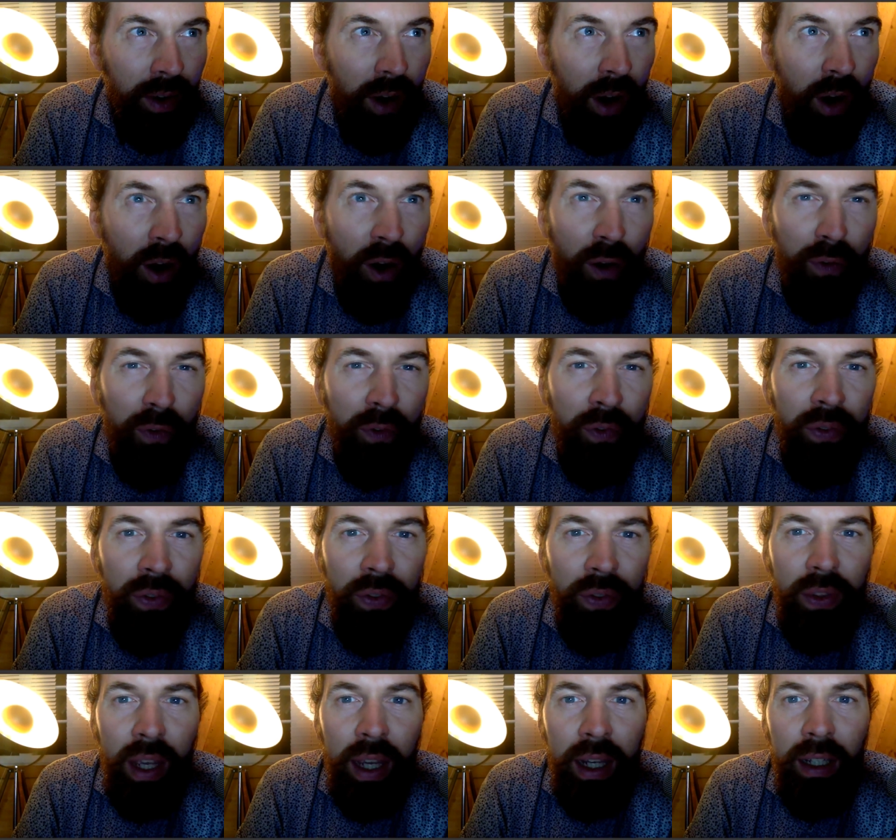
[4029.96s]

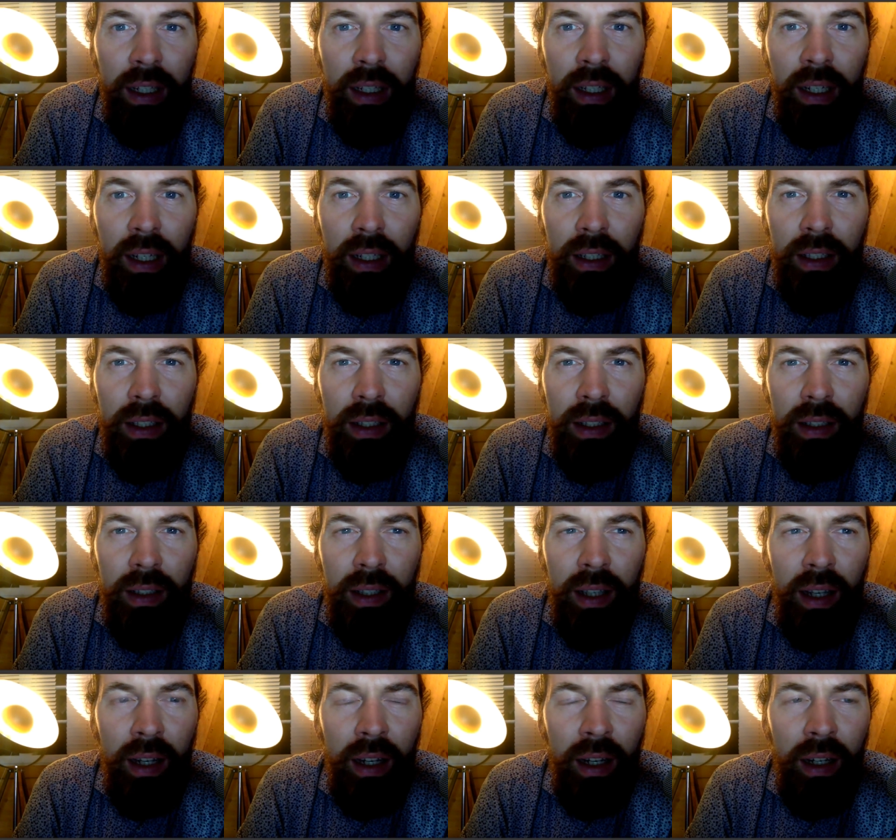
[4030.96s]
often they
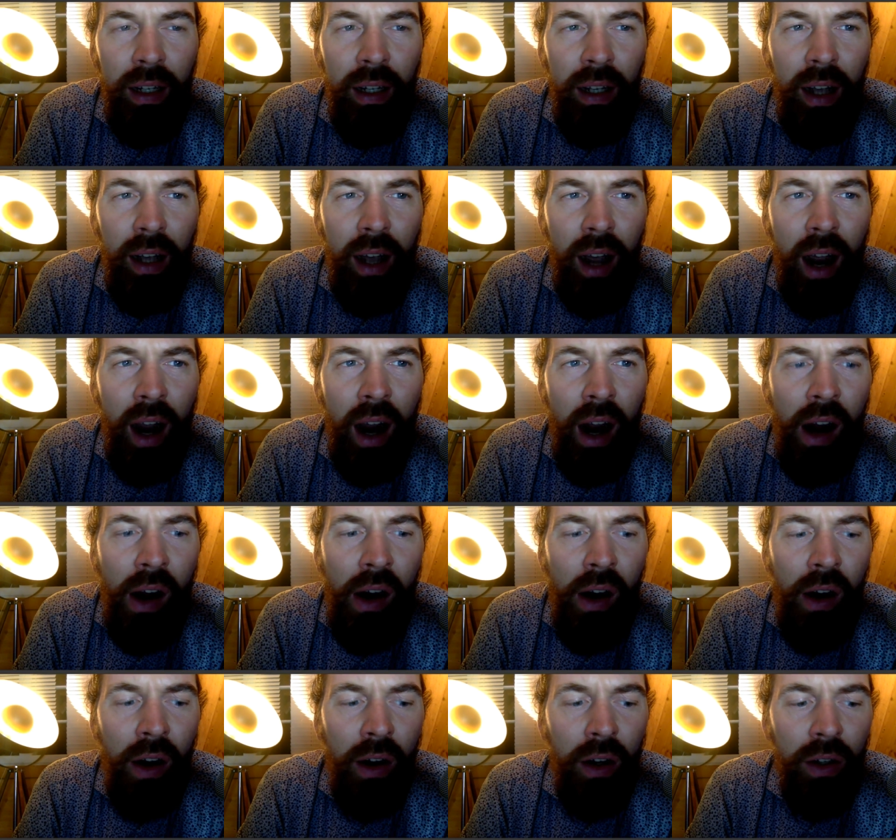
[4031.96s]
still
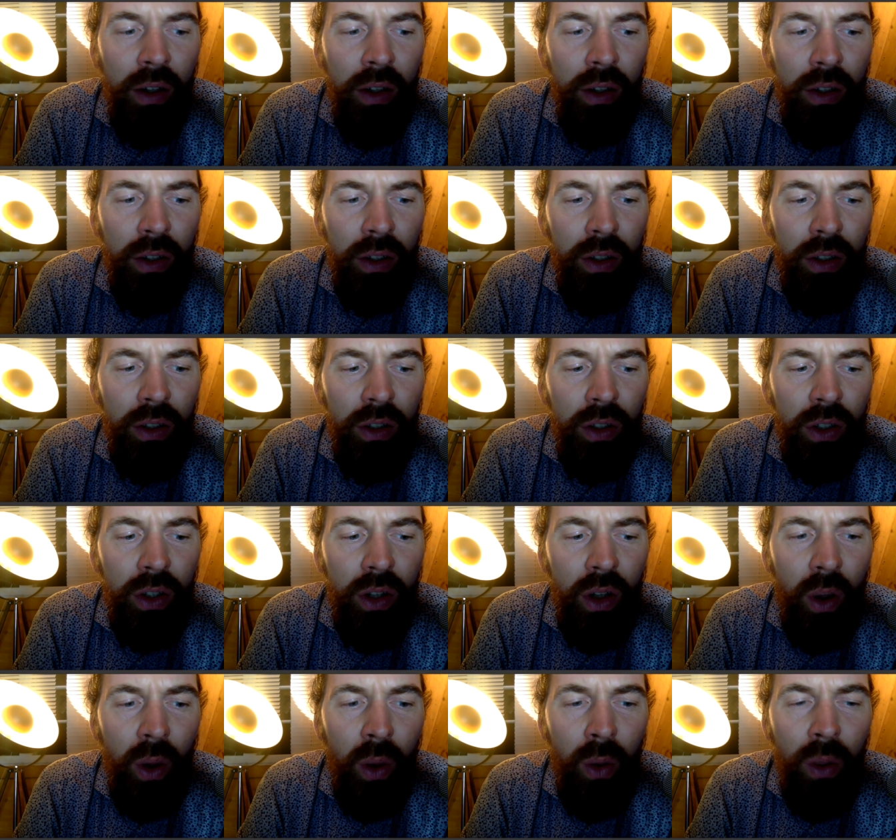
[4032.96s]
are
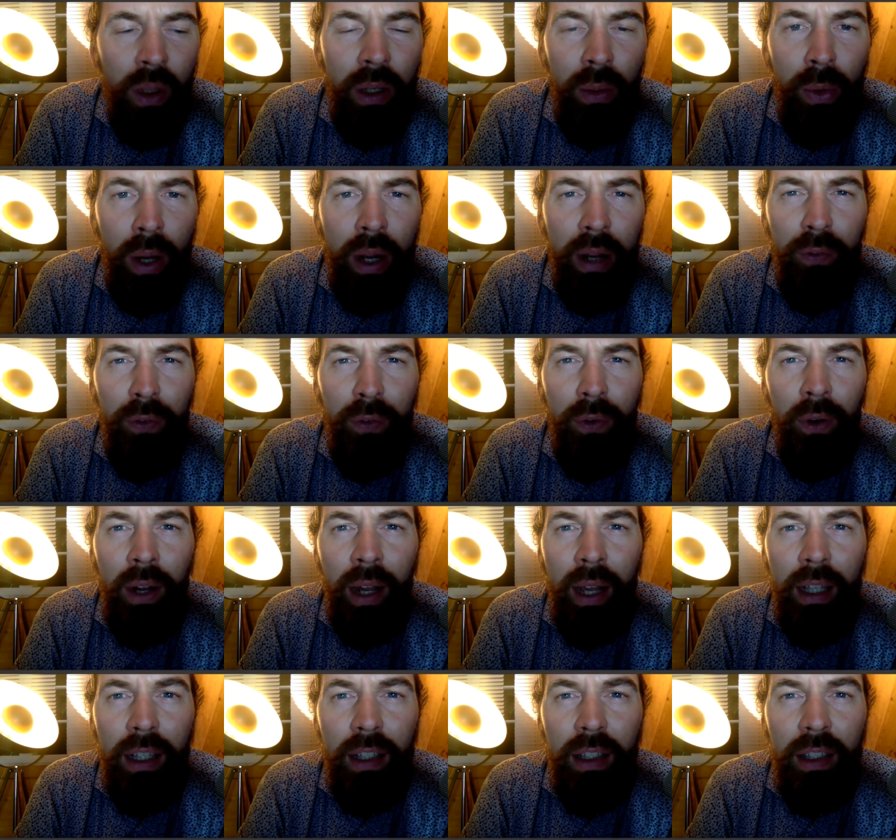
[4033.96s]
only ready for
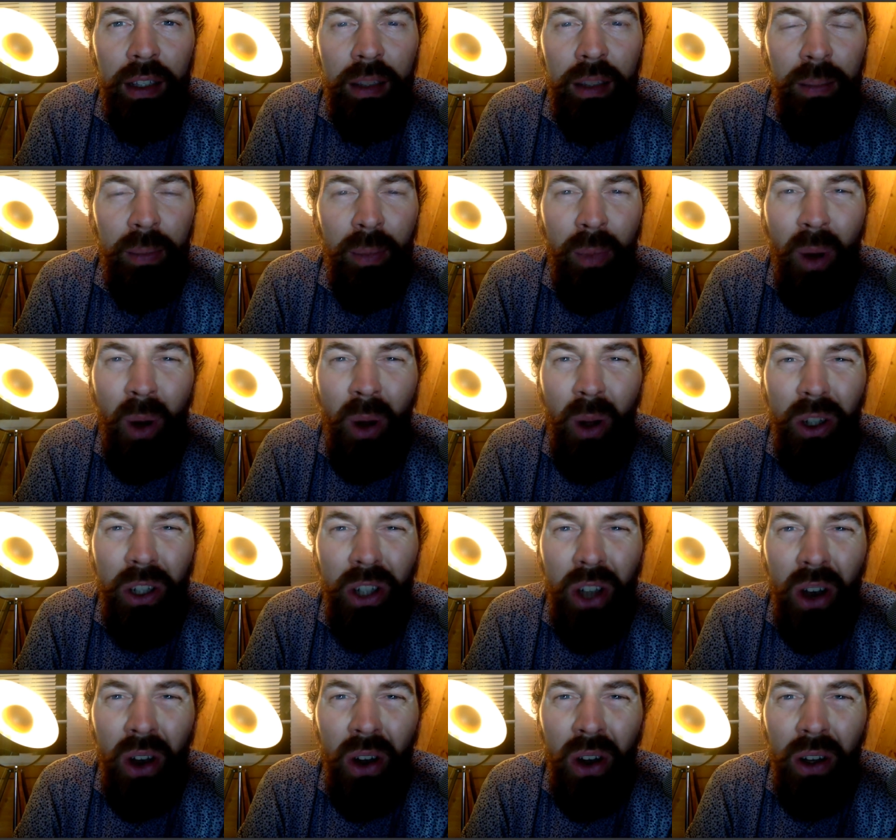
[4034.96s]
like small
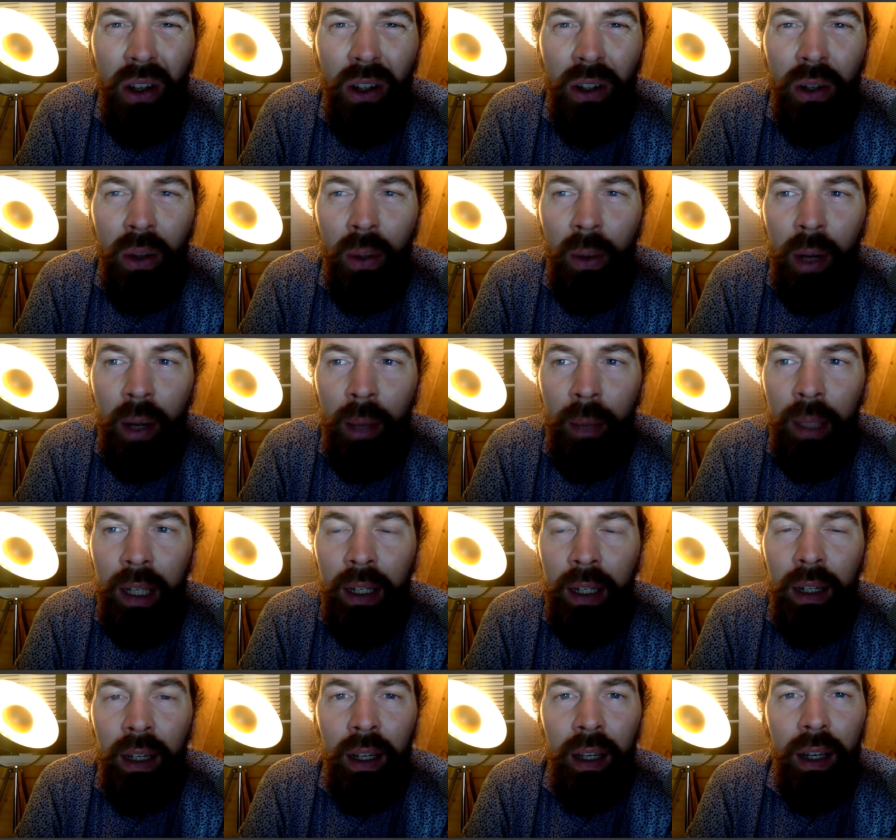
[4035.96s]
talk. You know what I
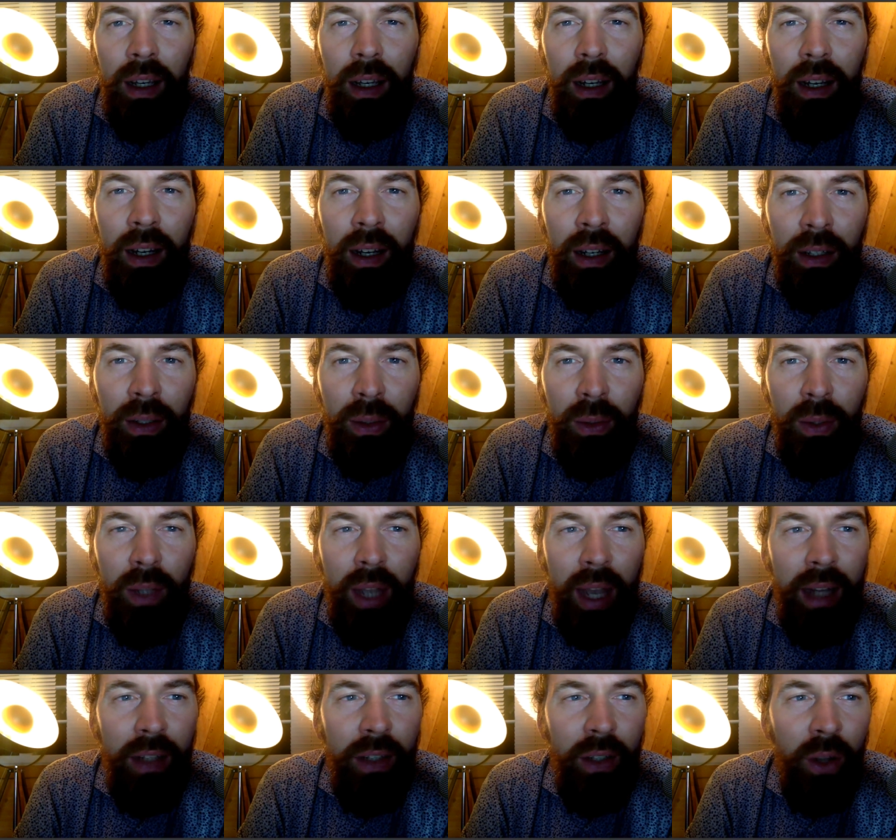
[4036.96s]
mean? You
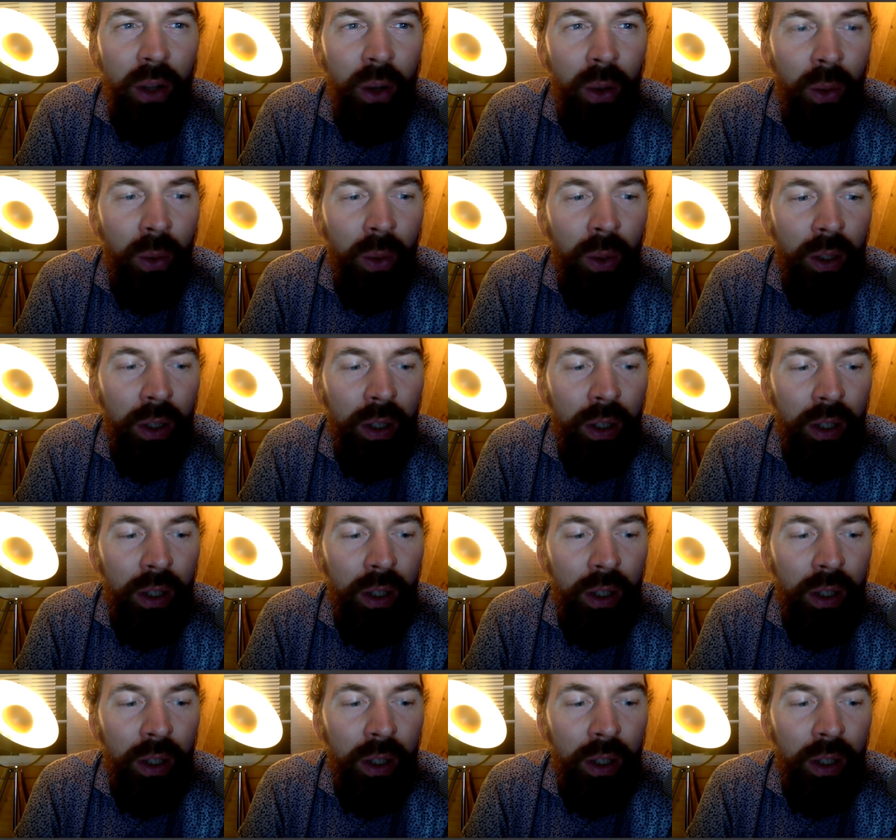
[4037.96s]
can't go